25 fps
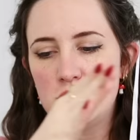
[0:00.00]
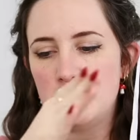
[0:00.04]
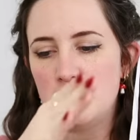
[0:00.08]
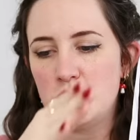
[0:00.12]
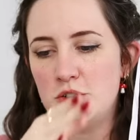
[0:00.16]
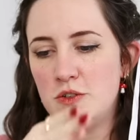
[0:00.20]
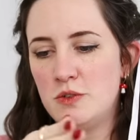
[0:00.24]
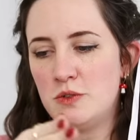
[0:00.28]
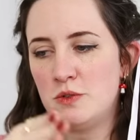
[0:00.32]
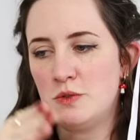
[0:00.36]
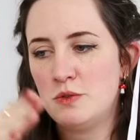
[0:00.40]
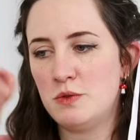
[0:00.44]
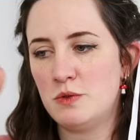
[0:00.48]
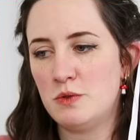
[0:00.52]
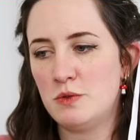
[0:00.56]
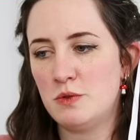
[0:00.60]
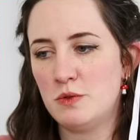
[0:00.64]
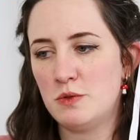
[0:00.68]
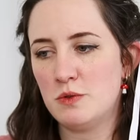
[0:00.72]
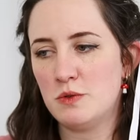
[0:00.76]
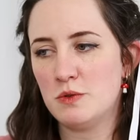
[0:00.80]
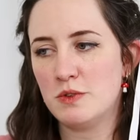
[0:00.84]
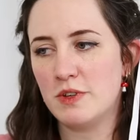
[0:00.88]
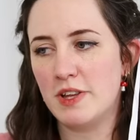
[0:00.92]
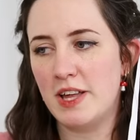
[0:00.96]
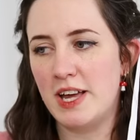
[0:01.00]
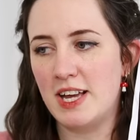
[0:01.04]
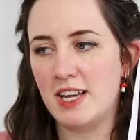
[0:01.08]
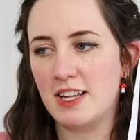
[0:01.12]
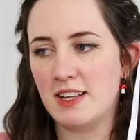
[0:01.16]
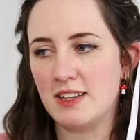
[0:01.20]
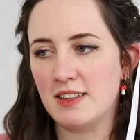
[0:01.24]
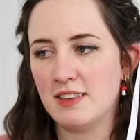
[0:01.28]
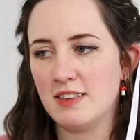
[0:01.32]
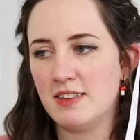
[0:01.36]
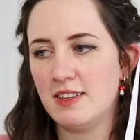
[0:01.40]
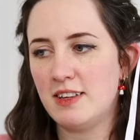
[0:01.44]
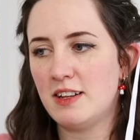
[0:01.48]
to
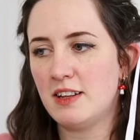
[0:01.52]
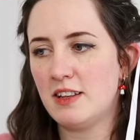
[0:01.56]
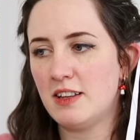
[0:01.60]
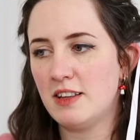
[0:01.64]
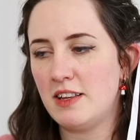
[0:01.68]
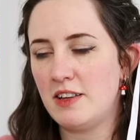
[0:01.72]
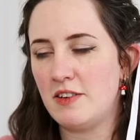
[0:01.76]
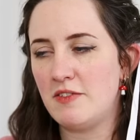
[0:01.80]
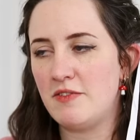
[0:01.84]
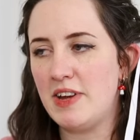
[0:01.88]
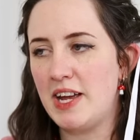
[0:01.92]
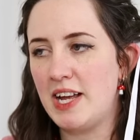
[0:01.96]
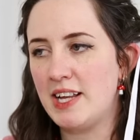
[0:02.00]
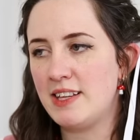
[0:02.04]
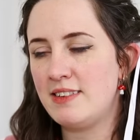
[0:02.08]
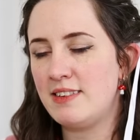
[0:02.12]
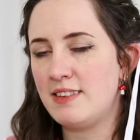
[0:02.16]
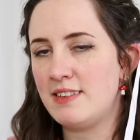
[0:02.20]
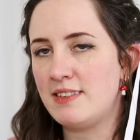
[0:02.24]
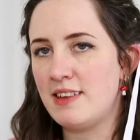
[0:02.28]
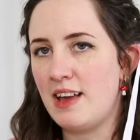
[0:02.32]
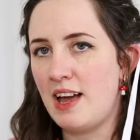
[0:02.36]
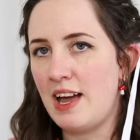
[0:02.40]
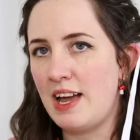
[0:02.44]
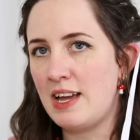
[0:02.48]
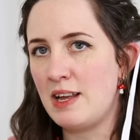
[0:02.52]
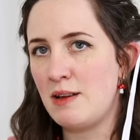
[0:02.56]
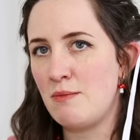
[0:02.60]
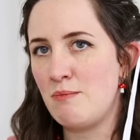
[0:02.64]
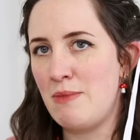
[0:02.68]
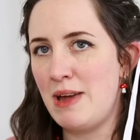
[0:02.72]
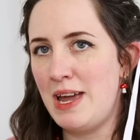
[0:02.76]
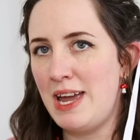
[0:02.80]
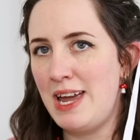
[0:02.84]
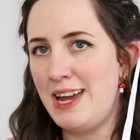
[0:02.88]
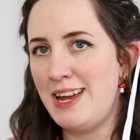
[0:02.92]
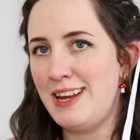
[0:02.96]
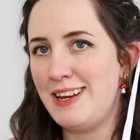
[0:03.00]
like little advances I had
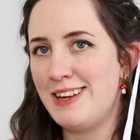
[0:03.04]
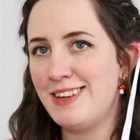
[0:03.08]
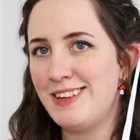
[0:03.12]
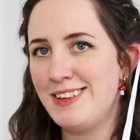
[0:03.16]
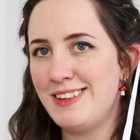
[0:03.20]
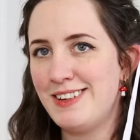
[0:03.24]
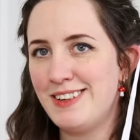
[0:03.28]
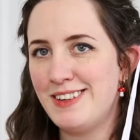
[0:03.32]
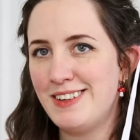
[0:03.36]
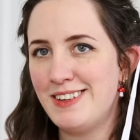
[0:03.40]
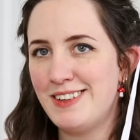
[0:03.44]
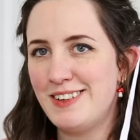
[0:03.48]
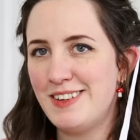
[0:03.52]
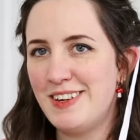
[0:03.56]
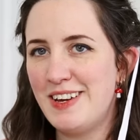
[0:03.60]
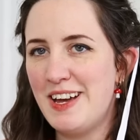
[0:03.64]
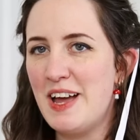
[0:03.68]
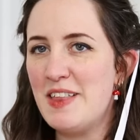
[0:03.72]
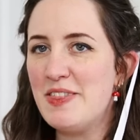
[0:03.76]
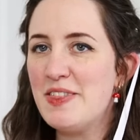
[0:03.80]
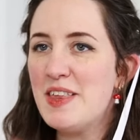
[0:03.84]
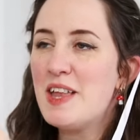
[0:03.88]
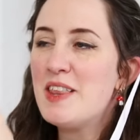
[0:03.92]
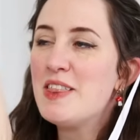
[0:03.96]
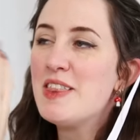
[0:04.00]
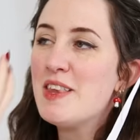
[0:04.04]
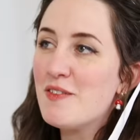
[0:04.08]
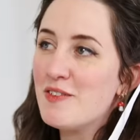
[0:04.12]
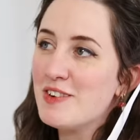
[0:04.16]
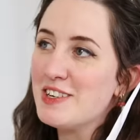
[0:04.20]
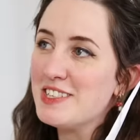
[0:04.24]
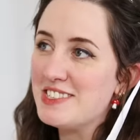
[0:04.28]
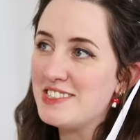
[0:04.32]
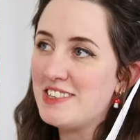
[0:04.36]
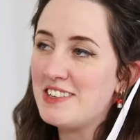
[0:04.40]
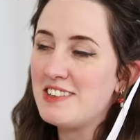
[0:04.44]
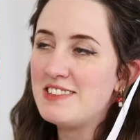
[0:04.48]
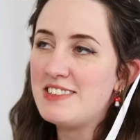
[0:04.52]
made and then the
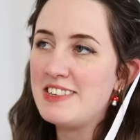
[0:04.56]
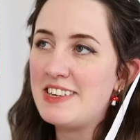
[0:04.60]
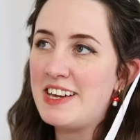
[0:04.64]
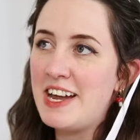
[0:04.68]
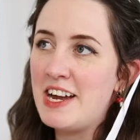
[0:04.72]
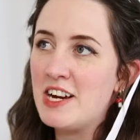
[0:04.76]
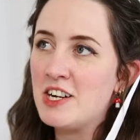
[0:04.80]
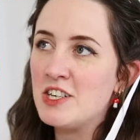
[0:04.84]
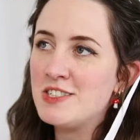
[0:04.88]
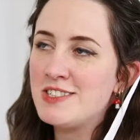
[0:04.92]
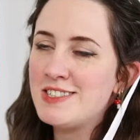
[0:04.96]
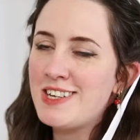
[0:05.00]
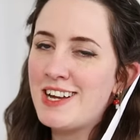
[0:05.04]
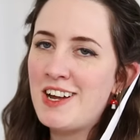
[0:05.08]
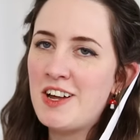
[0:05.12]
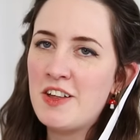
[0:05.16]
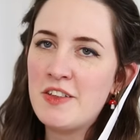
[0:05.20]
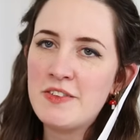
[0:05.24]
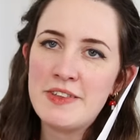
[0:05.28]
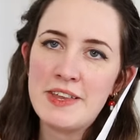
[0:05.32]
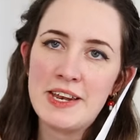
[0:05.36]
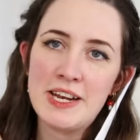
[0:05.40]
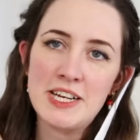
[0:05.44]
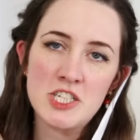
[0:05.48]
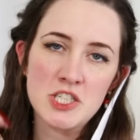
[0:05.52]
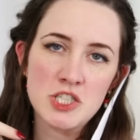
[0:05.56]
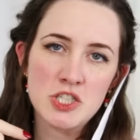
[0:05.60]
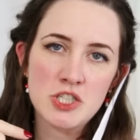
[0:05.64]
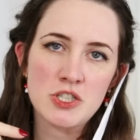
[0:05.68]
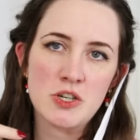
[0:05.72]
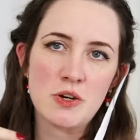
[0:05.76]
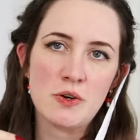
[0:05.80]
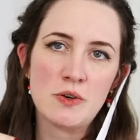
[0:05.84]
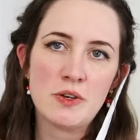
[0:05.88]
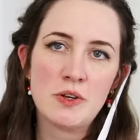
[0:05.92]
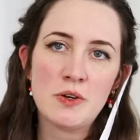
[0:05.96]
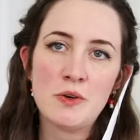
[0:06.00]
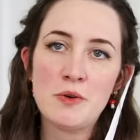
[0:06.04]
resulting hairstyle that I just
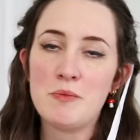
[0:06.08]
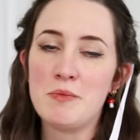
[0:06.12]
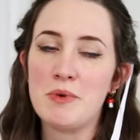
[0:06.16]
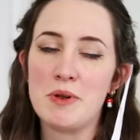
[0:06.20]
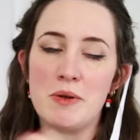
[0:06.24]
showed you.